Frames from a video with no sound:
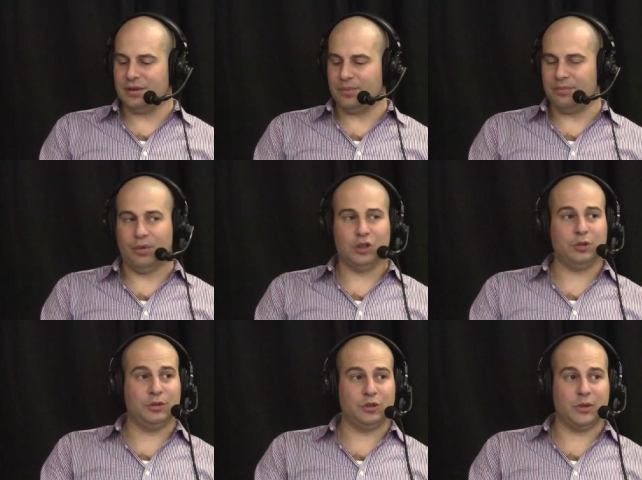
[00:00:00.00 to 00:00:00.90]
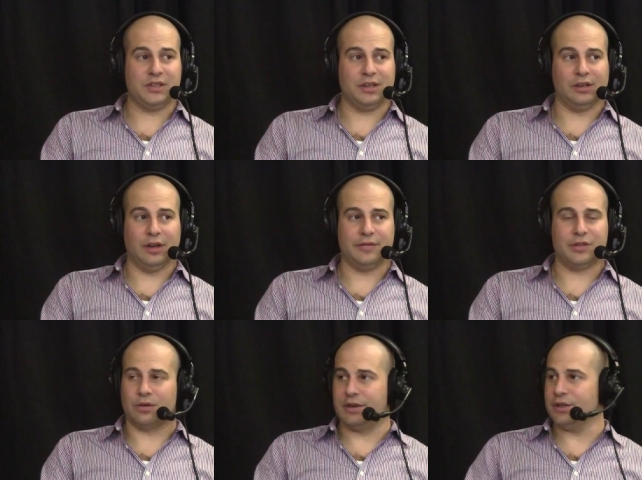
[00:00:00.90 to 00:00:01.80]
uh, multiple twisted love
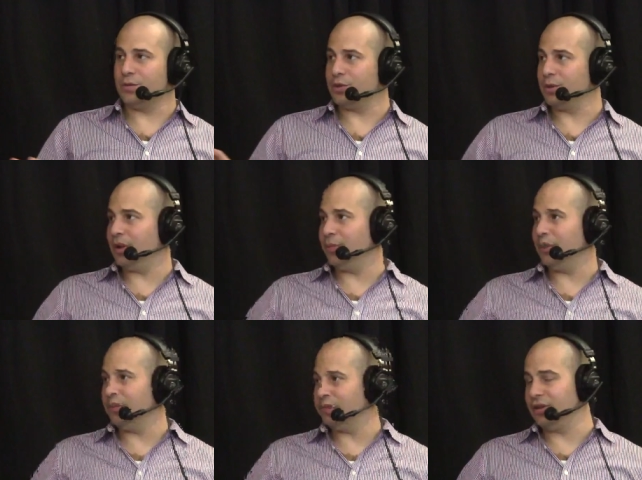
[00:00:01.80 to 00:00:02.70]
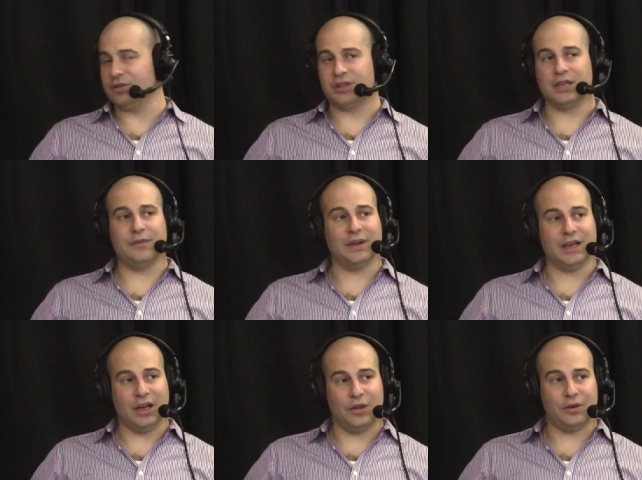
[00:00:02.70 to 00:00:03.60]
stories which will appeal to your
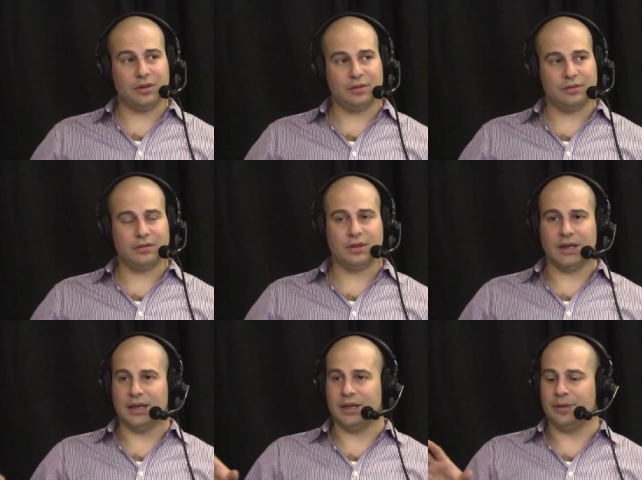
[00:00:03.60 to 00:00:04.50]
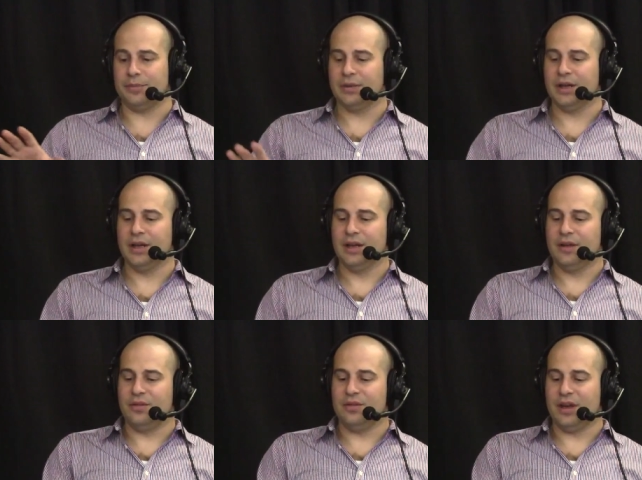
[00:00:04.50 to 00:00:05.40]
significant other. Um,
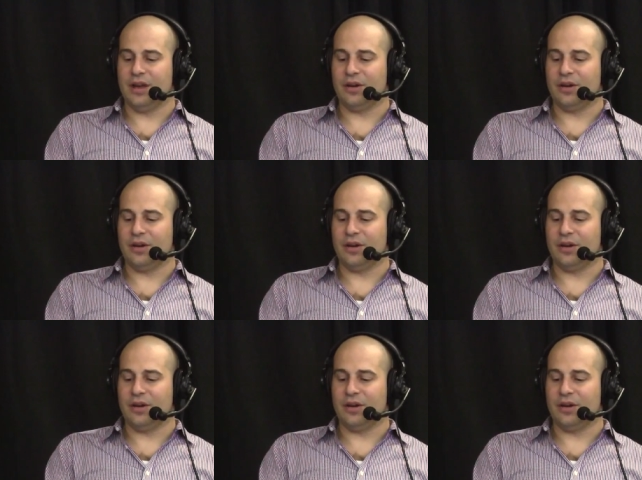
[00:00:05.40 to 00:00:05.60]
there